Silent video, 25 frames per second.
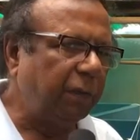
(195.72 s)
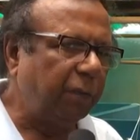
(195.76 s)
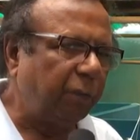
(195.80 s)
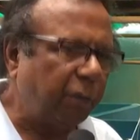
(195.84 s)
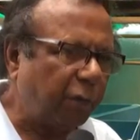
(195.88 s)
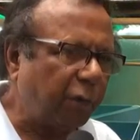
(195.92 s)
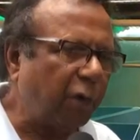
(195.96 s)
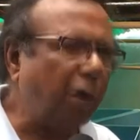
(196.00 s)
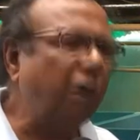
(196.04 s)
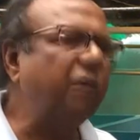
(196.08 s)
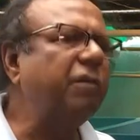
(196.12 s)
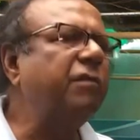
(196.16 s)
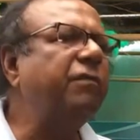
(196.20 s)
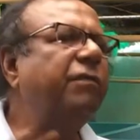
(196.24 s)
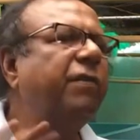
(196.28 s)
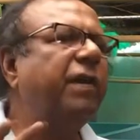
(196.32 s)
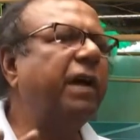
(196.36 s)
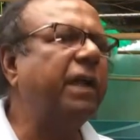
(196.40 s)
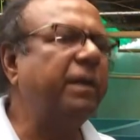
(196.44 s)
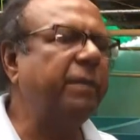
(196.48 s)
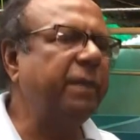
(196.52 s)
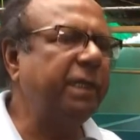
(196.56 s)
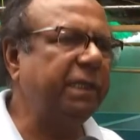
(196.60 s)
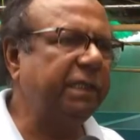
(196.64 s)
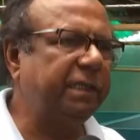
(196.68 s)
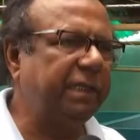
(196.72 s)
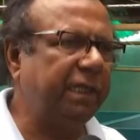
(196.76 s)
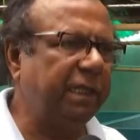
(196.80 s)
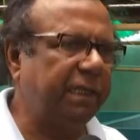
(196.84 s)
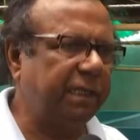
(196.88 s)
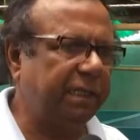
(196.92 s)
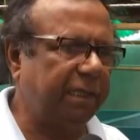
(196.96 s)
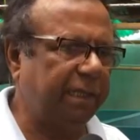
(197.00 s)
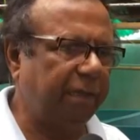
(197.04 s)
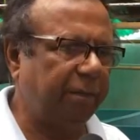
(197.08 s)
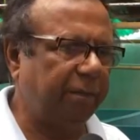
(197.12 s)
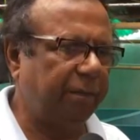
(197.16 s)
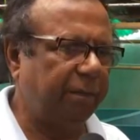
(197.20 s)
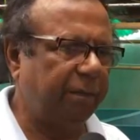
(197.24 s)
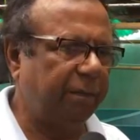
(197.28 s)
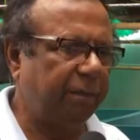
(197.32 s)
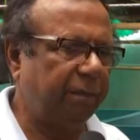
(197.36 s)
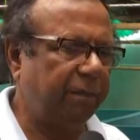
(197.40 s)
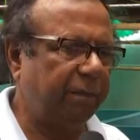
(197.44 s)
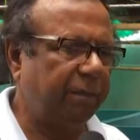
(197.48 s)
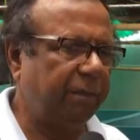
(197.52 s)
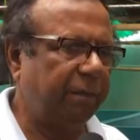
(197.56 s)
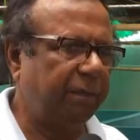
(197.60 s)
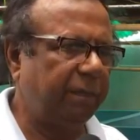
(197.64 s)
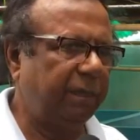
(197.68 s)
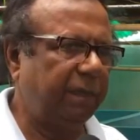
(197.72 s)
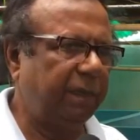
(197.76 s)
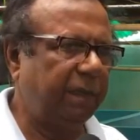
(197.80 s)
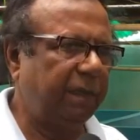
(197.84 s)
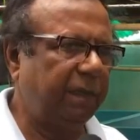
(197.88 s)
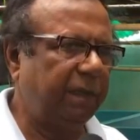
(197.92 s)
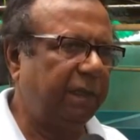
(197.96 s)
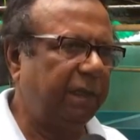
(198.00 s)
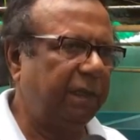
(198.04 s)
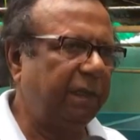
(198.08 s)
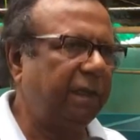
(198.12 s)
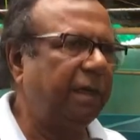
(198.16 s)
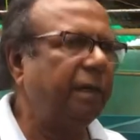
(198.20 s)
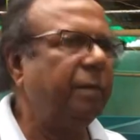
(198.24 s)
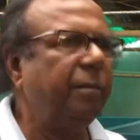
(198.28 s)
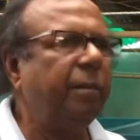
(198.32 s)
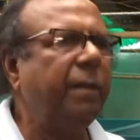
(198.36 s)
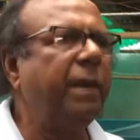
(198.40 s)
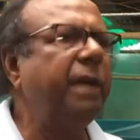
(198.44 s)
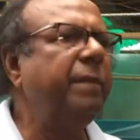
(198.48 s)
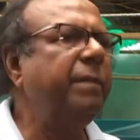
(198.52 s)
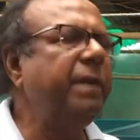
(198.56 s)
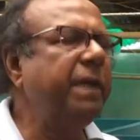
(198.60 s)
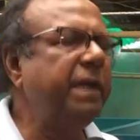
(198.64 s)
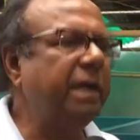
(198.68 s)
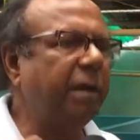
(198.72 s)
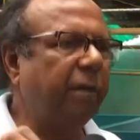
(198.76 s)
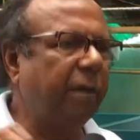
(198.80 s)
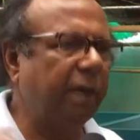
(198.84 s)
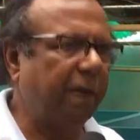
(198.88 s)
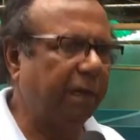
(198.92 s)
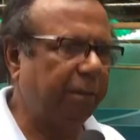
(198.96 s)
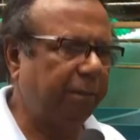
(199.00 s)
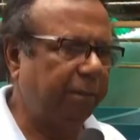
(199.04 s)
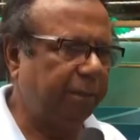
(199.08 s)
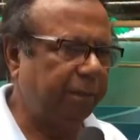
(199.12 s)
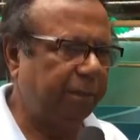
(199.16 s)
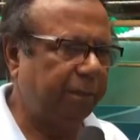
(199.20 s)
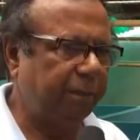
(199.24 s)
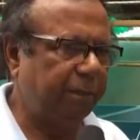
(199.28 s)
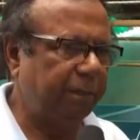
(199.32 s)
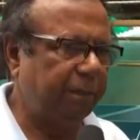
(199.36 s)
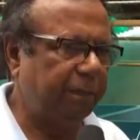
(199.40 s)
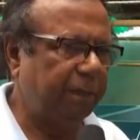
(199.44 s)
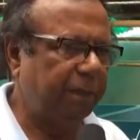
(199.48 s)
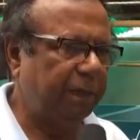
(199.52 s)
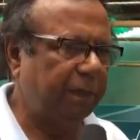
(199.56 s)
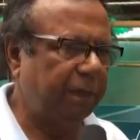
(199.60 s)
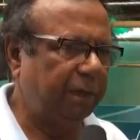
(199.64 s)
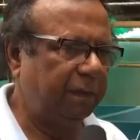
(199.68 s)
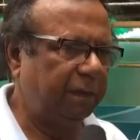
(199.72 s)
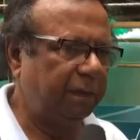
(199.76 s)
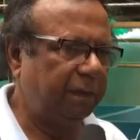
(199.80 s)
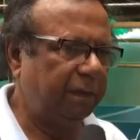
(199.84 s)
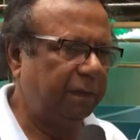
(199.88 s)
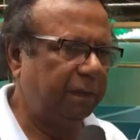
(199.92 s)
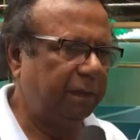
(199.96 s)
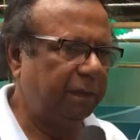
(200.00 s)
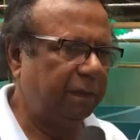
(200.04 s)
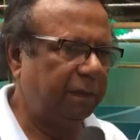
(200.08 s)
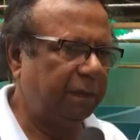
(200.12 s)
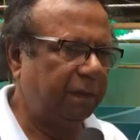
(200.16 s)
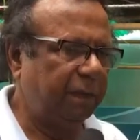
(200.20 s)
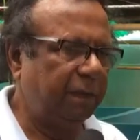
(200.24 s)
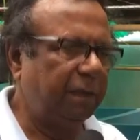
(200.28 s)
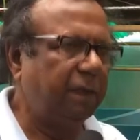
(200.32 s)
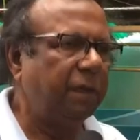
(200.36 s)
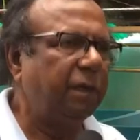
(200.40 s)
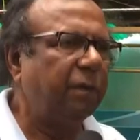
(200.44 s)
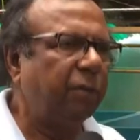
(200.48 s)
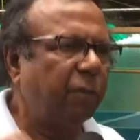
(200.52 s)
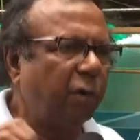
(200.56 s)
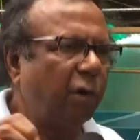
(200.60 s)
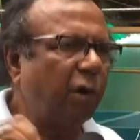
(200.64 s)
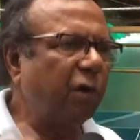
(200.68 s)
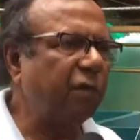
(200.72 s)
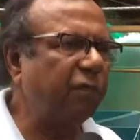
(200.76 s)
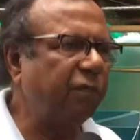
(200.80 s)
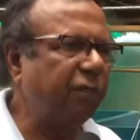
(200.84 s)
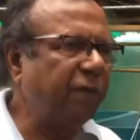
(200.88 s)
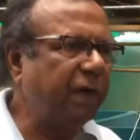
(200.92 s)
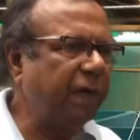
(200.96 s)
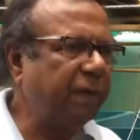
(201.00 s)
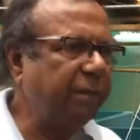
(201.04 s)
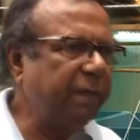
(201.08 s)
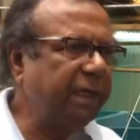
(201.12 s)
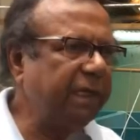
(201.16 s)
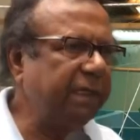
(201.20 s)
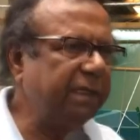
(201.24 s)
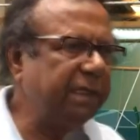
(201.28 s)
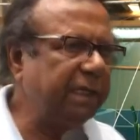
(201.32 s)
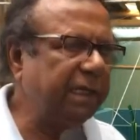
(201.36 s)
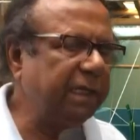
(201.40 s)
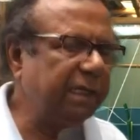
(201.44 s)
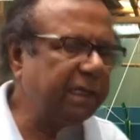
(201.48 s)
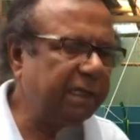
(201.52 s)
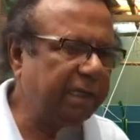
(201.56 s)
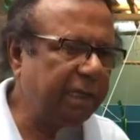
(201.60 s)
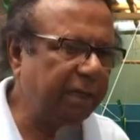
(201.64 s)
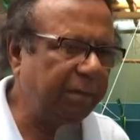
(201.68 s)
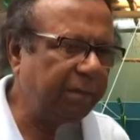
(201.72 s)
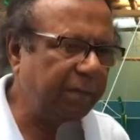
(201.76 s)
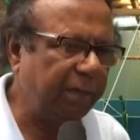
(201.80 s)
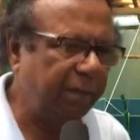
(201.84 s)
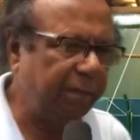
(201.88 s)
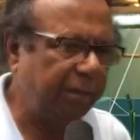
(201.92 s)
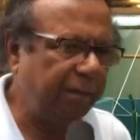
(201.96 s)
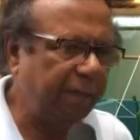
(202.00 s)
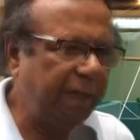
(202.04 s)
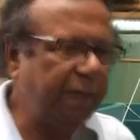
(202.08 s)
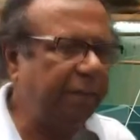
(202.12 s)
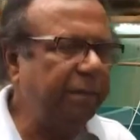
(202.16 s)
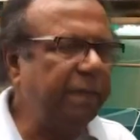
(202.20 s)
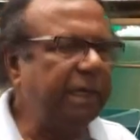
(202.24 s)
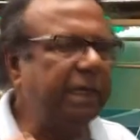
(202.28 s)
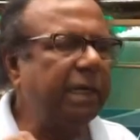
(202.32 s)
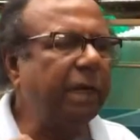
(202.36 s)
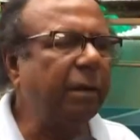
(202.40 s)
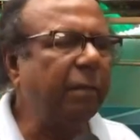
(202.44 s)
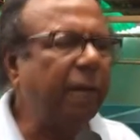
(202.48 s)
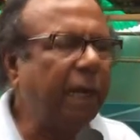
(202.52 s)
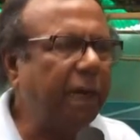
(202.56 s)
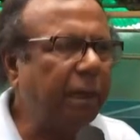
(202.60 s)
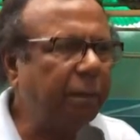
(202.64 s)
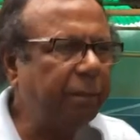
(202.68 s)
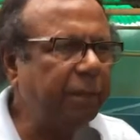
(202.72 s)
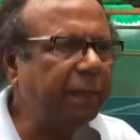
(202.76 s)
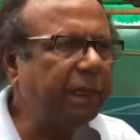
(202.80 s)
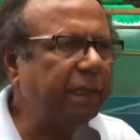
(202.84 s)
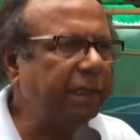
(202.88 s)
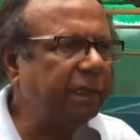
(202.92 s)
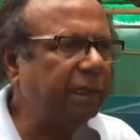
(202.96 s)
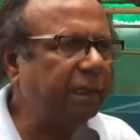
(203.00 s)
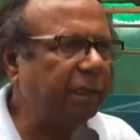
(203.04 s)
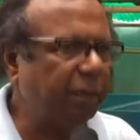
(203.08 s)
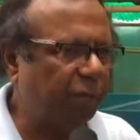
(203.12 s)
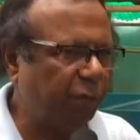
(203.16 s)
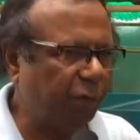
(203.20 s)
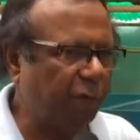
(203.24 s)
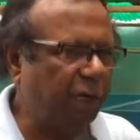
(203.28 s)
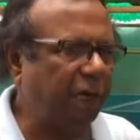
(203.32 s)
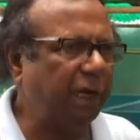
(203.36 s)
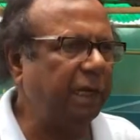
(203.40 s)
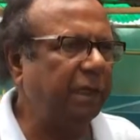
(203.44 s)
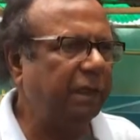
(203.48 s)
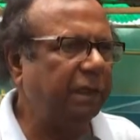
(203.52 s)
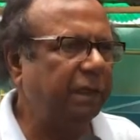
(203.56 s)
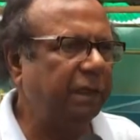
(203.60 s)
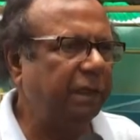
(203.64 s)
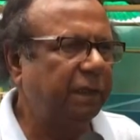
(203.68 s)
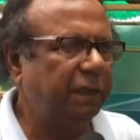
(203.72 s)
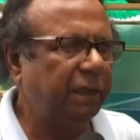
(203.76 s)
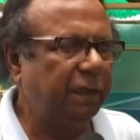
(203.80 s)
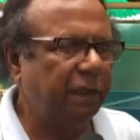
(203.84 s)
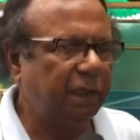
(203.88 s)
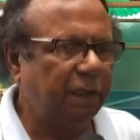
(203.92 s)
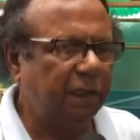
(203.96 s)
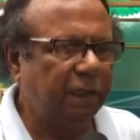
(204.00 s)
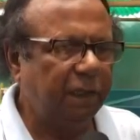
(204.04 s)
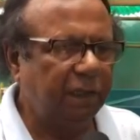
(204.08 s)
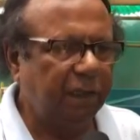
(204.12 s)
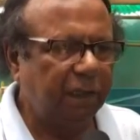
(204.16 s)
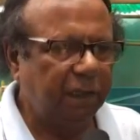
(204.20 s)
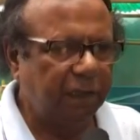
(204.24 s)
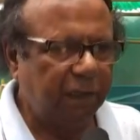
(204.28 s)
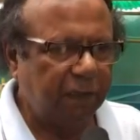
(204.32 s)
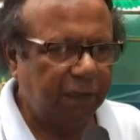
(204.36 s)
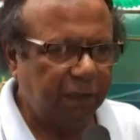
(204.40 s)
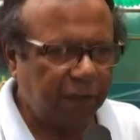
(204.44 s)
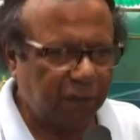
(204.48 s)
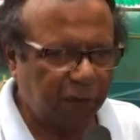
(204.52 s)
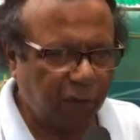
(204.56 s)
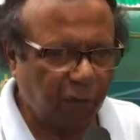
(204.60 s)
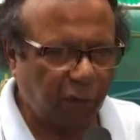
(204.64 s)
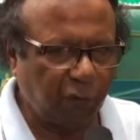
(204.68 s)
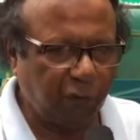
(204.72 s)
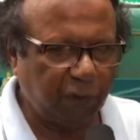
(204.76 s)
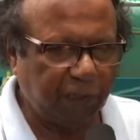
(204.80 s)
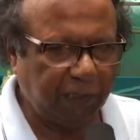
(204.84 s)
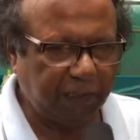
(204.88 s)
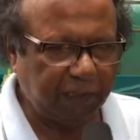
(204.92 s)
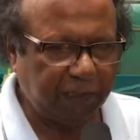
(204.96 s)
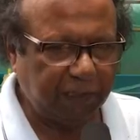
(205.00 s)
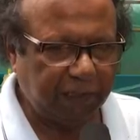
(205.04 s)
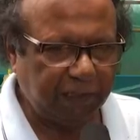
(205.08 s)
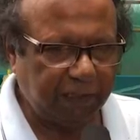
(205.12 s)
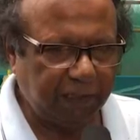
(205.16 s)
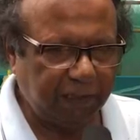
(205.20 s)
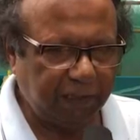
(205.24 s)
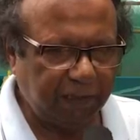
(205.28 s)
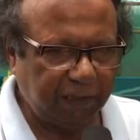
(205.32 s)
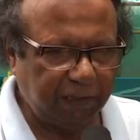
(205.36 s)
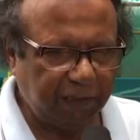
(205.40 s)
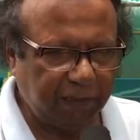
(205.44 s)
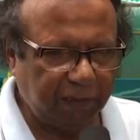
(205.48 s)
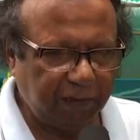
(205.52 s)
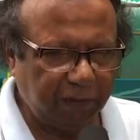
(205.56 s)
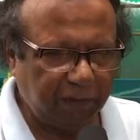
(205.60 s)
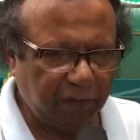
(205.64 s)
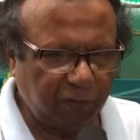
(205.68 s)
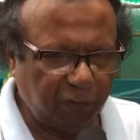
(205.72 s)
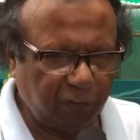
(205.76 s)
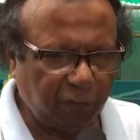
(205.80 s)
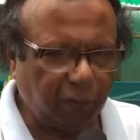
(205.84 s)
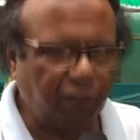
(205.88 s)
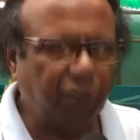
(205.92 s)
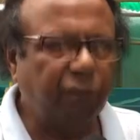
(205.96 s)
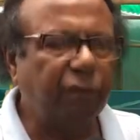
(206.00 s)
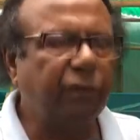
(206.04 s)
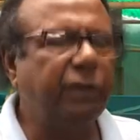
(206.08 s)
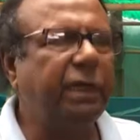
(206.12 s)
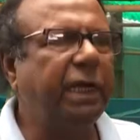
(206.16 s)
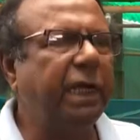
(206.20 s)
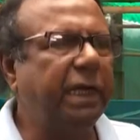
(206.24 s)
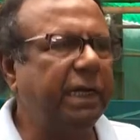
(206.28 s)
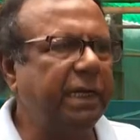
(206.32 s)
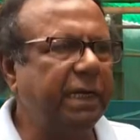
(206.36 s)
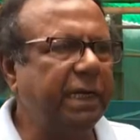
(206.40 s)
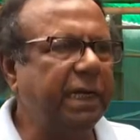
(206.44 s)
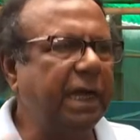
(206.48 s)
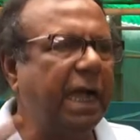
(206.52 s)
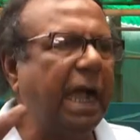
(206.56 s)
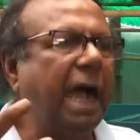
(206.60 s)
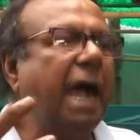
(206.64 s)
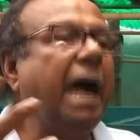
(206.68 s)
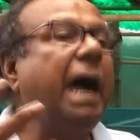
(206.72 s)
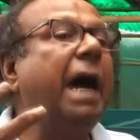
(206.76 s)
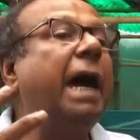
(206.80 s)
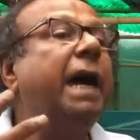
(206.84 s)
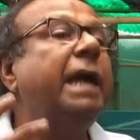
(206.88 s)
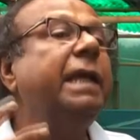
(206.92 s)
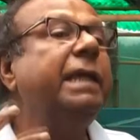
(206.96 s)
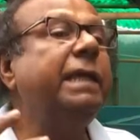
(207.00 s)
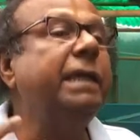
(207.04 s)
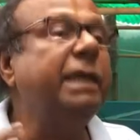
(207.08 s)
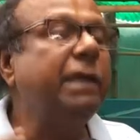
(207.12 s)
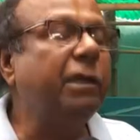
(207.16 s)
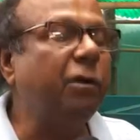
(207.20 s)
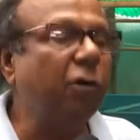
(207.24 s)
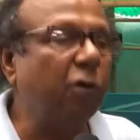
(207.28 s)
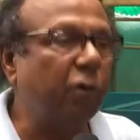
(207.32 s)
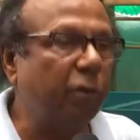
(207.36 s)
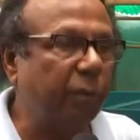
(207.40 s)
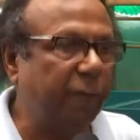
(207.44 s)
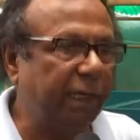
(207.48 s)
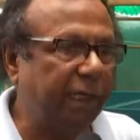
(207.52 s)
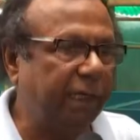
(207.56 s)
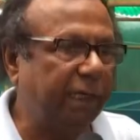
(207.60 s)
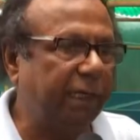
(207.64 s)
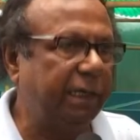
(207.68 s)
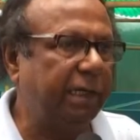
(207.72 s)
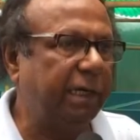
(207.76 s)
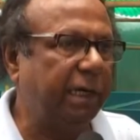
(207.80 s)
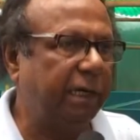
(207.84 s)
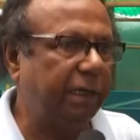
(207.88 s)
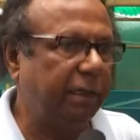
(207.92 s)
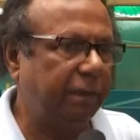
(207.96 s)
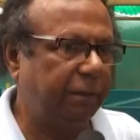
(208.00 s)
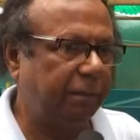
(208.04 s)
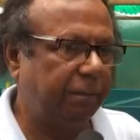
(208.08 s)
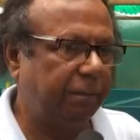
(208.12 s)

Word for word: prawn farming system may be developed. Prawn farming system may be developed in Tripura, so that to getting high economic return,